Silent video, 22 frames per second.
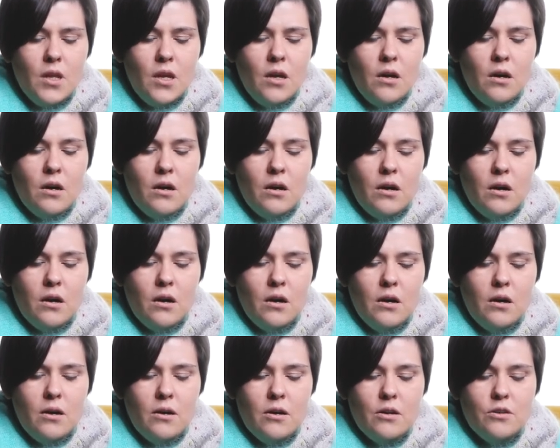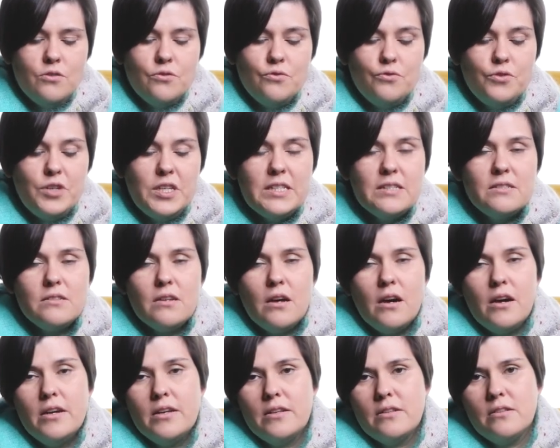uh,
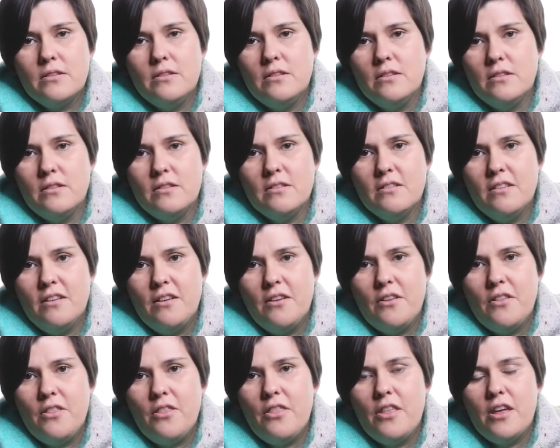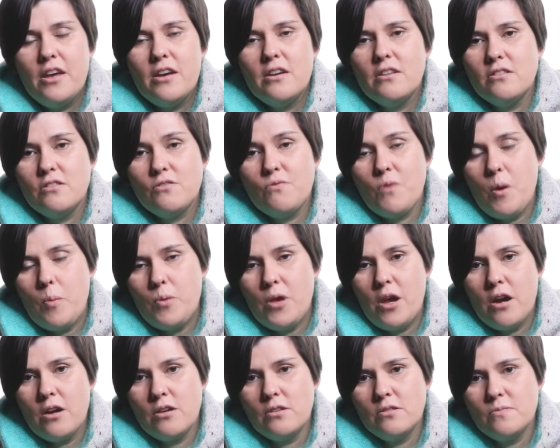recycle their scrap
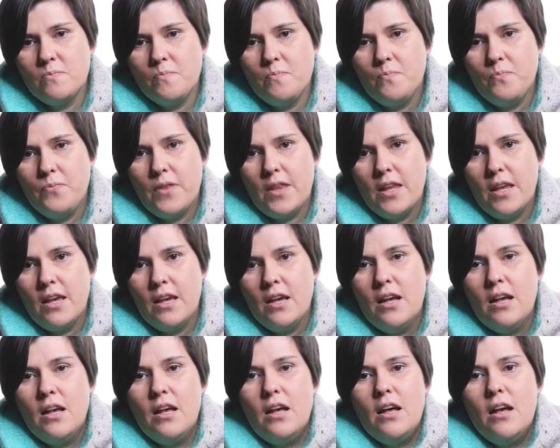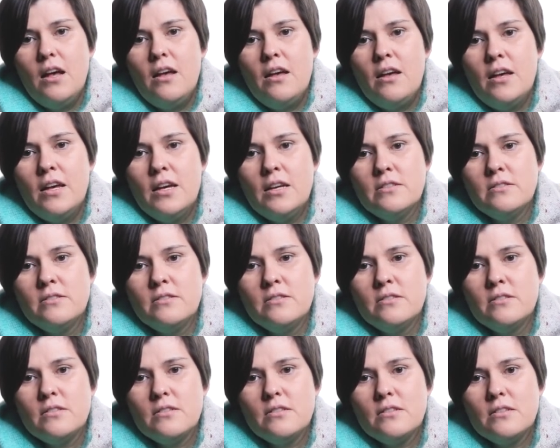yarn.
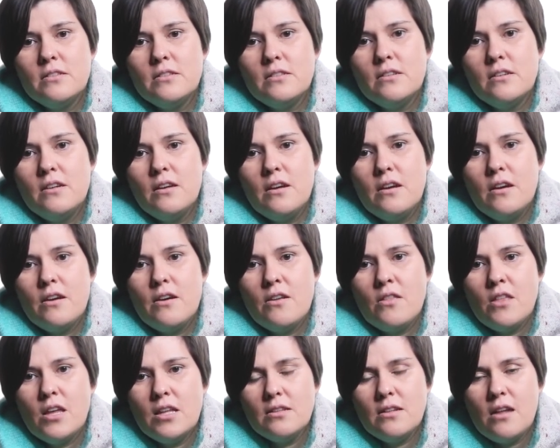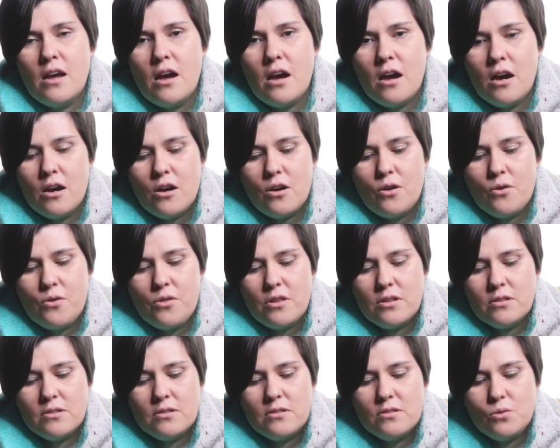And that's how
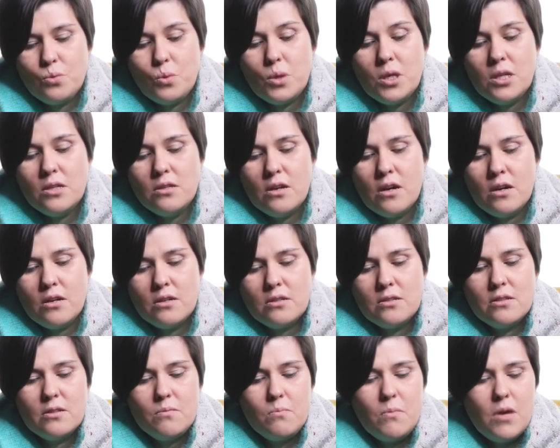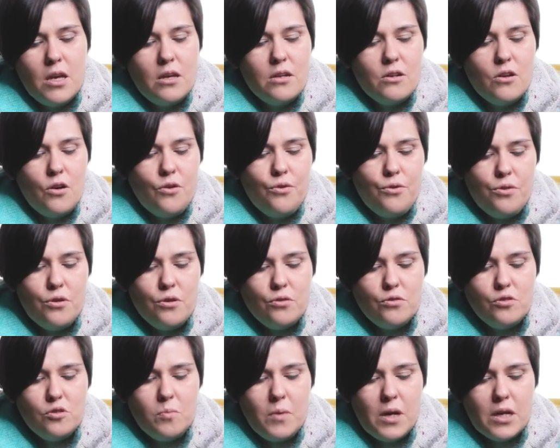this tweed yarn is made. All
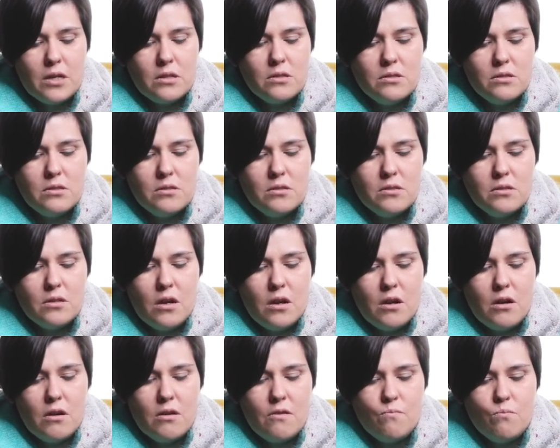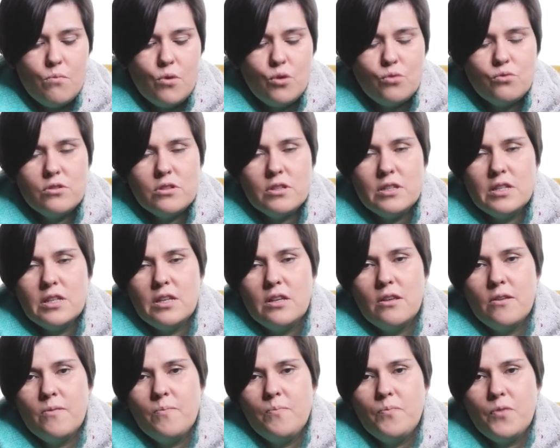those speckles are
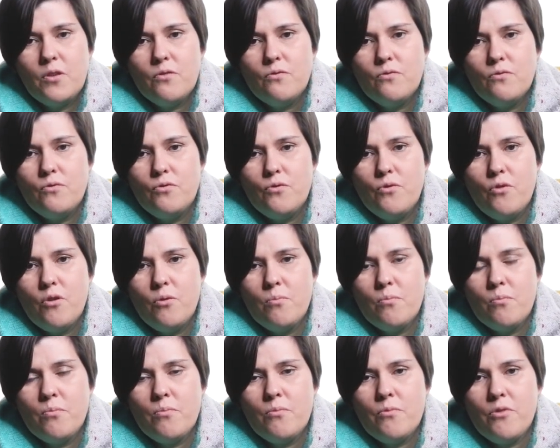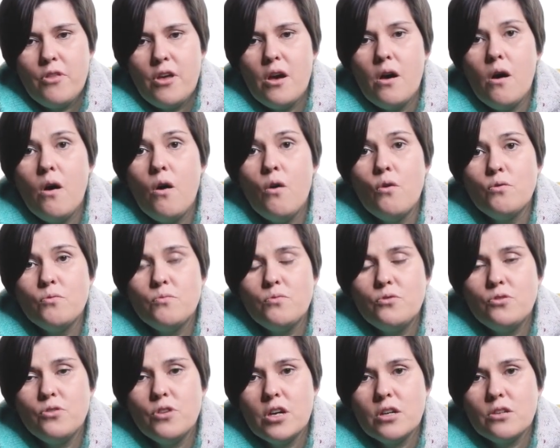mostly from their own
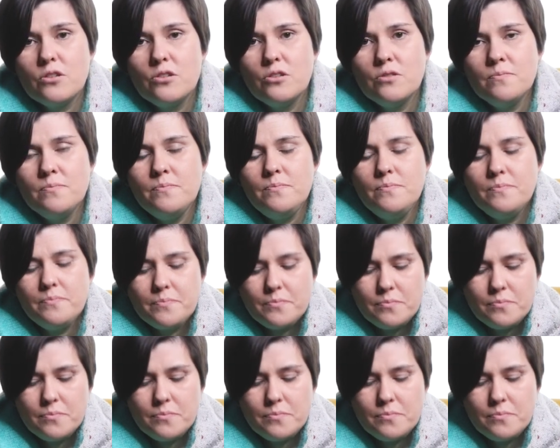production.